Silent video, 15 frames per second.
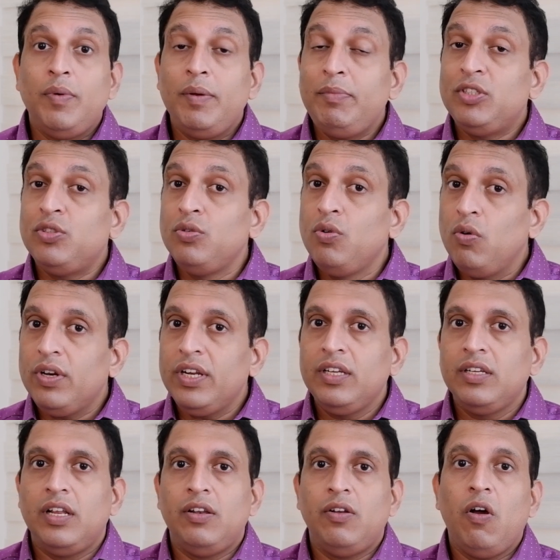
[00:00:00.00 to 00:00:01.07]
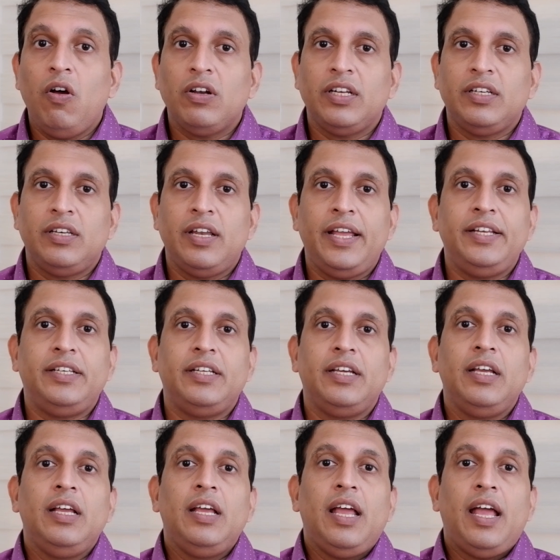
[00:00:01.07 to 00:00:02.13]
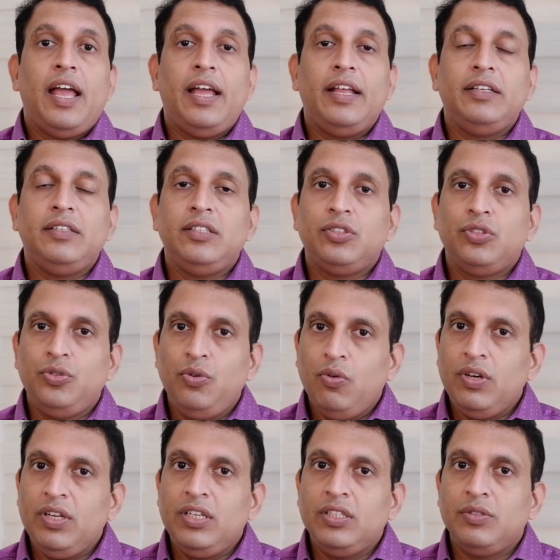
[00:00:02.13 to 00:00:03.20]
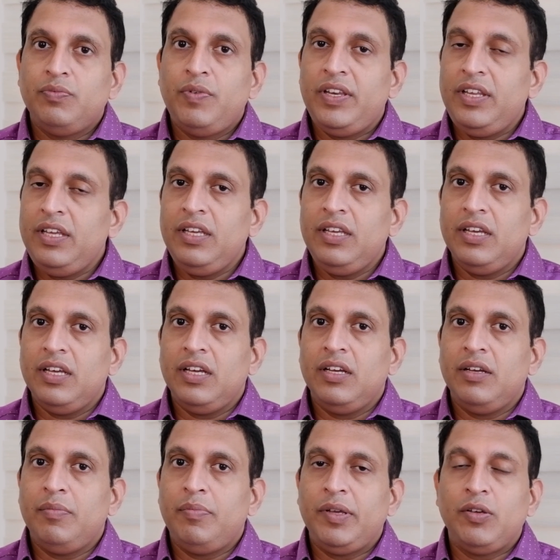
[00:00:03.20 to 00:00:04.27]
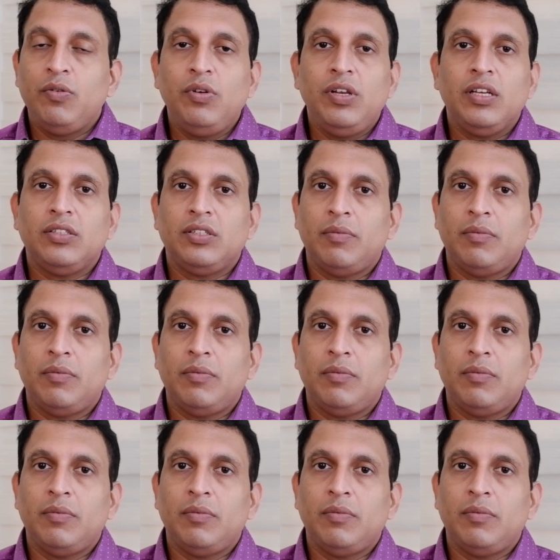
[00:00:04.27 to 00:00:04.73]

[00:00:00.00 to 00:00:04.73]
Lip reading: You may be snoring a lot at night, and the snoring is very peculiar.